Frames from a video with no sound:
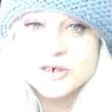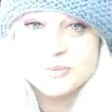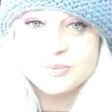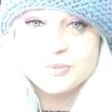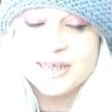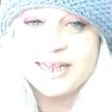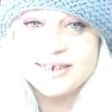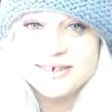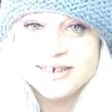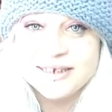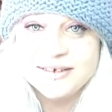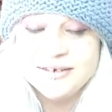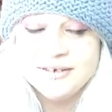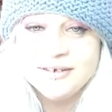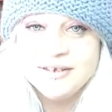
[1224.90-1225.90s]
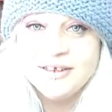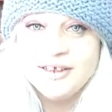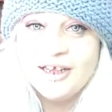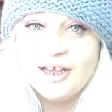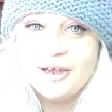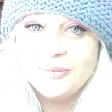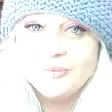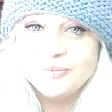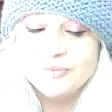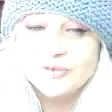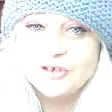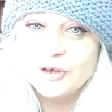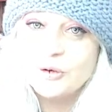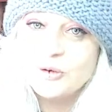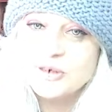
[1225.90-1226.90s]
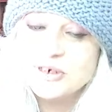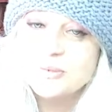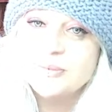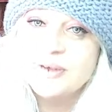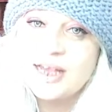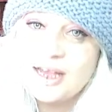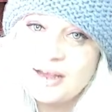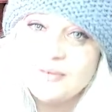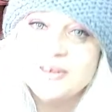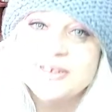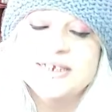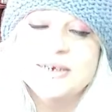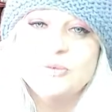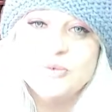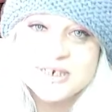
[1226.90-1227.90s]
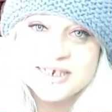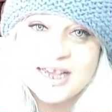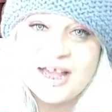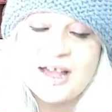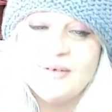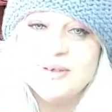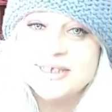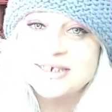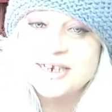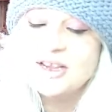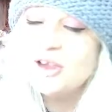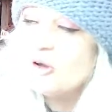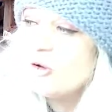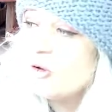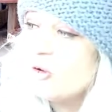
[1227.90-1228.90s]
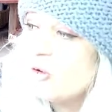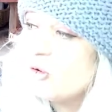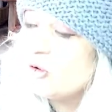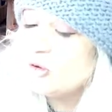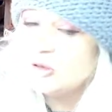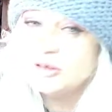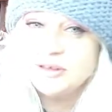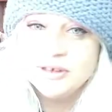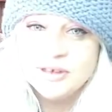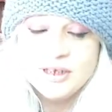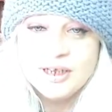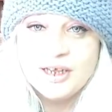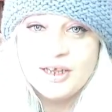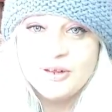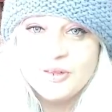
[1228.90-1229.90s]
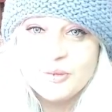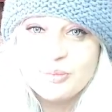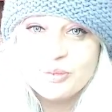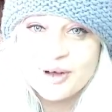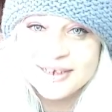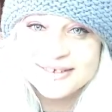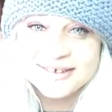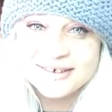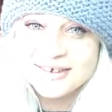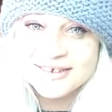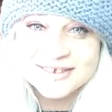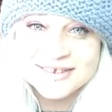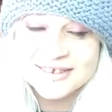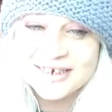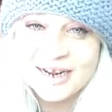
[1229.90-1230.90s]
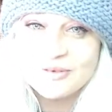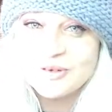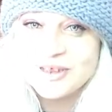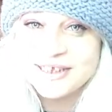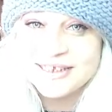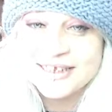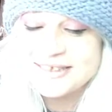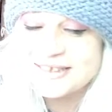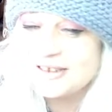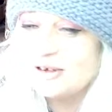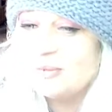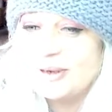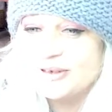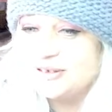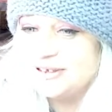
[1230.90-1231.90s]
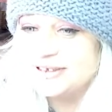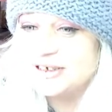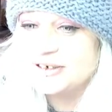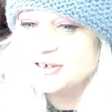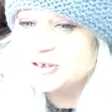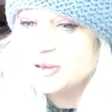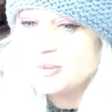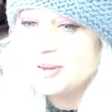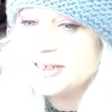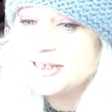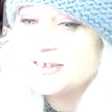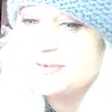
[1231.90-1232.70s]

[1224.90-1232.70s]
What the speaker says: planting. So autumn harvest and winter harvest, all the brassicas and everything that's in the, oh my goodness, I could talk about this